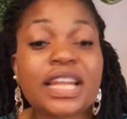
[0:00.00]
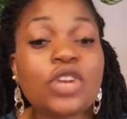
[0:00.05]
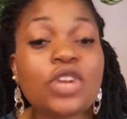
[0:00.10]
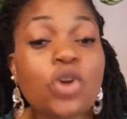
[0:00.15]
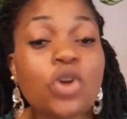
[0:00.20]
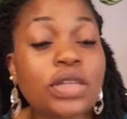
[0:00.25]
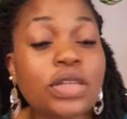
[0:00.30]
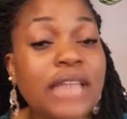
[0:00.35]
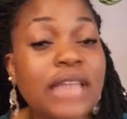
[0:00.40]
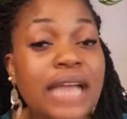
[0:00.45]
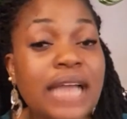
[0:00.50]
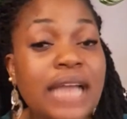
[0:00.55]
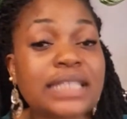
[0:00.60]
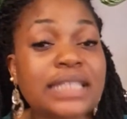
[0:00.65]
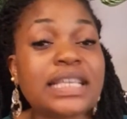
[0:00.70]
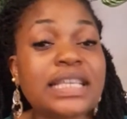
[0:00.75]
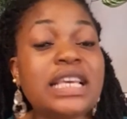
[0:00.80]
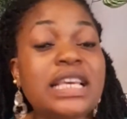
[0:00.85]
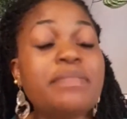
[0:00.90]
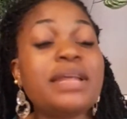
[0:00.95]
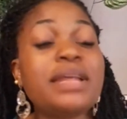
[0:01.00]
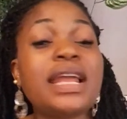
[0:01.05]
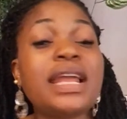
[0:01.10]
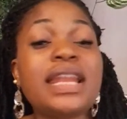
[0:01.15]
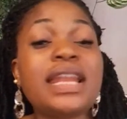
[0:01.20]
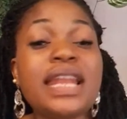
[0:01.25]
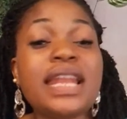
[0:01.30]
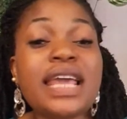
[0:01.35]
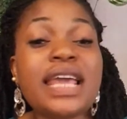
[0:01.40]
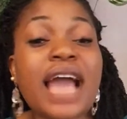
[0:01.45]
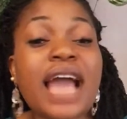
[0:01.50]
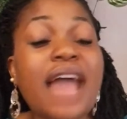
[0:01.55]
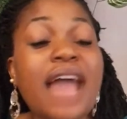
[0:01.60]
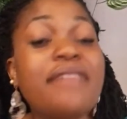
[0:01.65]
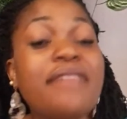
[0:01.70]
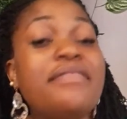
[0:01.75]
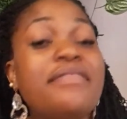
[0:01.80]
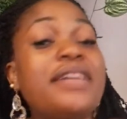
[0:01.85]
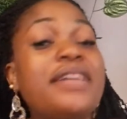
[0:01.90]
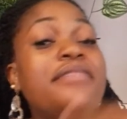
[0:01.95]
that immediately I
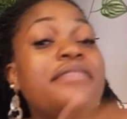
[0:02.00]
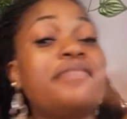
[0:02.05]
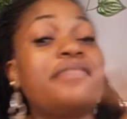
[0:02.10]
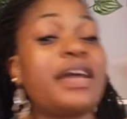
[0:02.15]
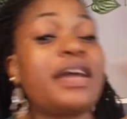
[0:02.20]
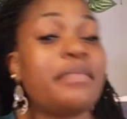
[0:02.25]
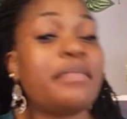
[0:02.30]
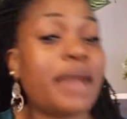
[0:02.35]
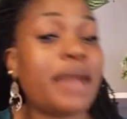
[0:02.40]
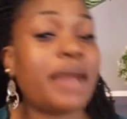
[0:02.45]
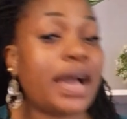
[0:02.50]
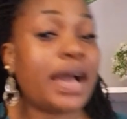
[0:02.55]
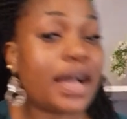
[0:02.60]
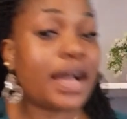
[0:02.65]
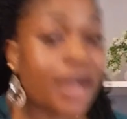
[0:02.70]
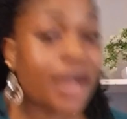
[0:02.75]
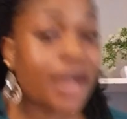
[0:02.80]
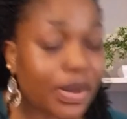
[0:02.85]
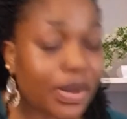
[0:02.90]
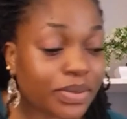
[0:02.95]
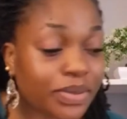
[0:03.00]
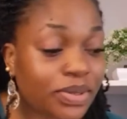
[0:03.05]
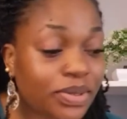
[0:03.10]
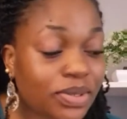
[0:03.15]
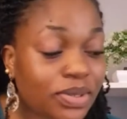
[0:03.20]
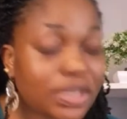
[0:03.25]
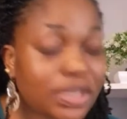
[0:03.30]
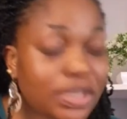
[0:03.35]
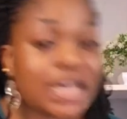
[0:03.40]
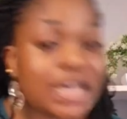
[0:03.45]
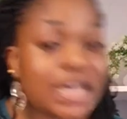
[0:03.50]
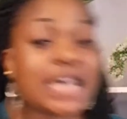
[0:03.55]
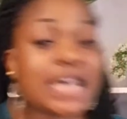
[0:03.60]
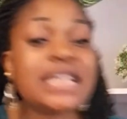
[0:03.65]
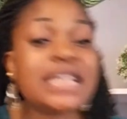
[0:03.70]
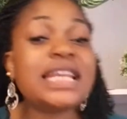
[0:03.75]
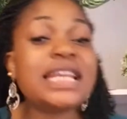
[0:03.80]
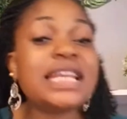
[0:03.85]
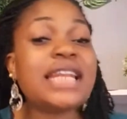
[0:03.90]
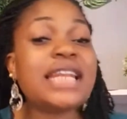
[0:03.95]
verified my account. The
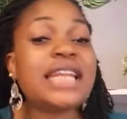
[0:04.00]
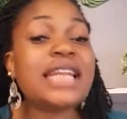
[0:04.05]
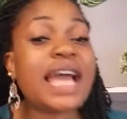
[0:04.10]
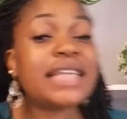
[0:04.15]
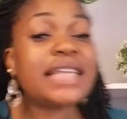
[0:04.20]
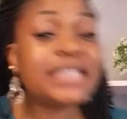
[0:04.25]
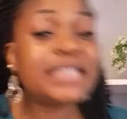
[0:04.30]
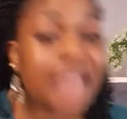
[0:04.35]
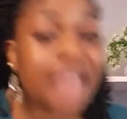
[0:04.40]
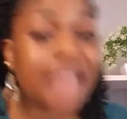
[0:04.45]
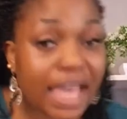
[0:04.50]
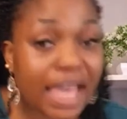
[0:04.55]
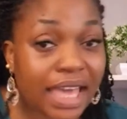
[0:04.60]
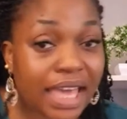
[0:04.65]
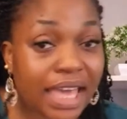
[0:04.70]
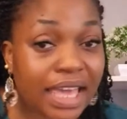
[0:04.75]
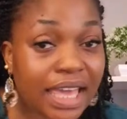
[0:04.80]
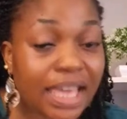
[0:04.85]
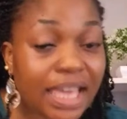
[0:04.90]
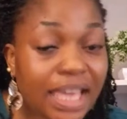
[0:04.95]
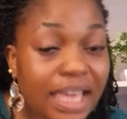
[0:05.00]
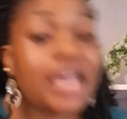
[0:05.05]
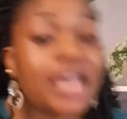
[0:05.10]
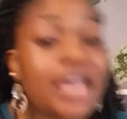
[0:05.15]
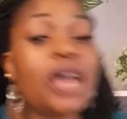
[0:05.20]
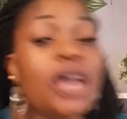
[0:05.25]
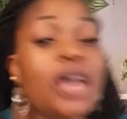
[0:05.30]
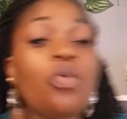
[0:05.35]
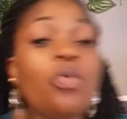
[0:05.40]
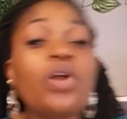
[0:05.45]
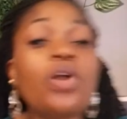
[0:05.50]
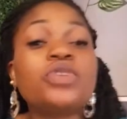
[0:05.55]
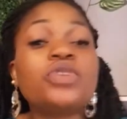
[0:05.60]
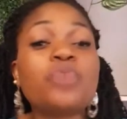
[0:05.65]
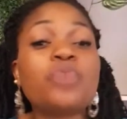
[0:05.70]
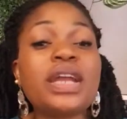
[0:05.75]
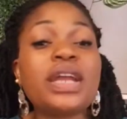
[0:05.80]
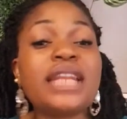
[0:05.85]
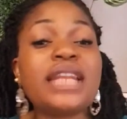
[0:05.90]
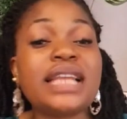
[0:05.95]
next day was when
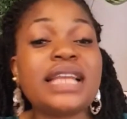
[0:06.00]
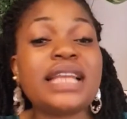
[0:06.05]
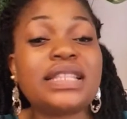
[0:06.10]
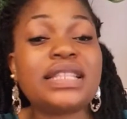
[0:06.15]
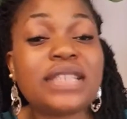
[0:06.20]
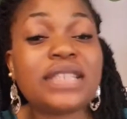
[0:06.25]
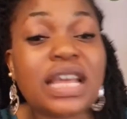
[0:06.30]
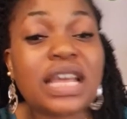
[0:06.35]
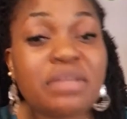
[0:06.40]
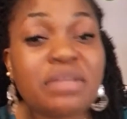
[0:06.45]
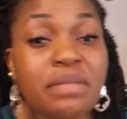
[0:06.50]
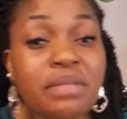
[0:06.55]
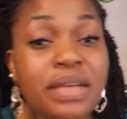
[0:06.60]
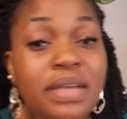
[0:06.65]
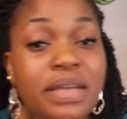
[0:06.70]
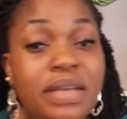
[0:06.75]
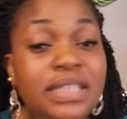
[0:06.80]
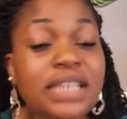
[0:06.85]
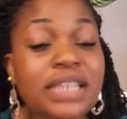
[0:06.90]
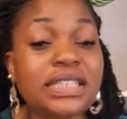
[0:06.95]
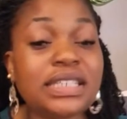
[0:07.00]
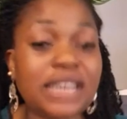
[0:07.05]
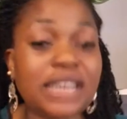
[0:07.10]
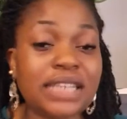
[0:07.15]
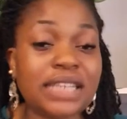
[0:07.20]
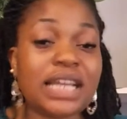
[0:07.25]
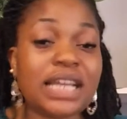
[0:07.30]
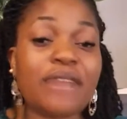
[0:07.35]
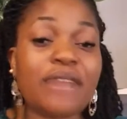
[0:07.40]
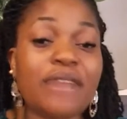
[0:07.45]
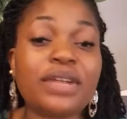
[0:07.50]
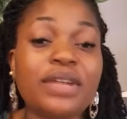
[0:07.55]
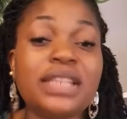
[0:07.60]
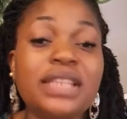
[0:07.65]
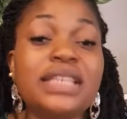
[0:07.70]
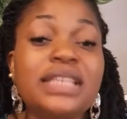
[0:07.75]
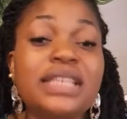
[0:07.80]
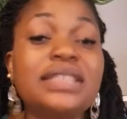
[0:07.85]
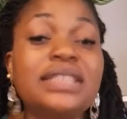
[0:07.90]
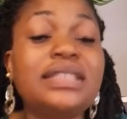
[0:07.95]
they sent me message that they have already
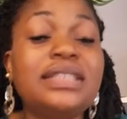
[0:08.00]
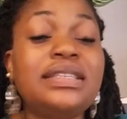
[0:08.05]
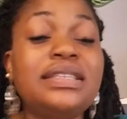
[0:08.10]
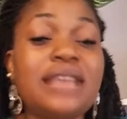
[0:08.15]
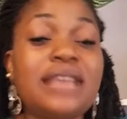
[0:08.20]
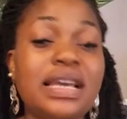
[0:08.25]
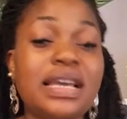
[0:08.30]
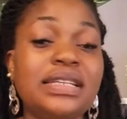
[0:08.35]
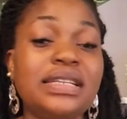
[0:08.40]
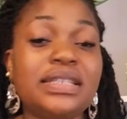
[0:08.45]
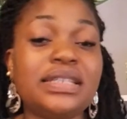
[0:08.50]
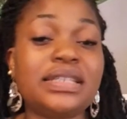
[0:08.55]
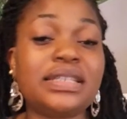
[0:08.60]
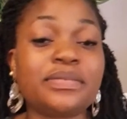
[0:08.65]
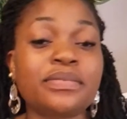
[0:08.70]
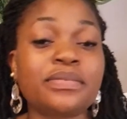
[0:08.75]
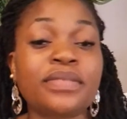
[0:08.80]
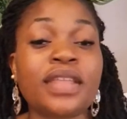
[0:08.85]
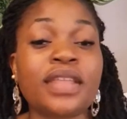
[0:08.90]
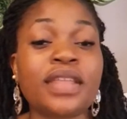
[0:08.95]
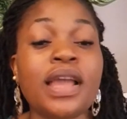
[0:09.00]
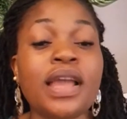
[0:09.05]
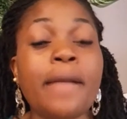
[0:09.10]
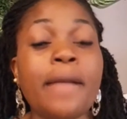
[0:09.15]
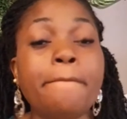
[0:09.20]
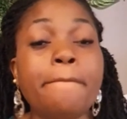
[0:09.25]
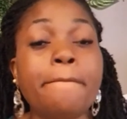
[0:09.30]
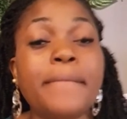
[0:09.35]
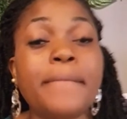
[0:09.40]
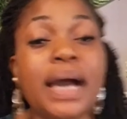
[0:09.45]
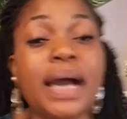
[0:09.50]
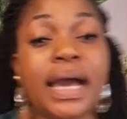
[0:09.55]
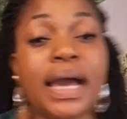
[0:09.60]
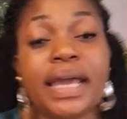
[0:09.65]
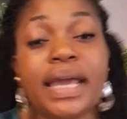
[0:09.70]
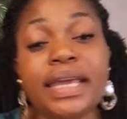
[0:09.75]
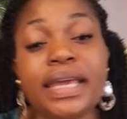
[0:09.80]
sent my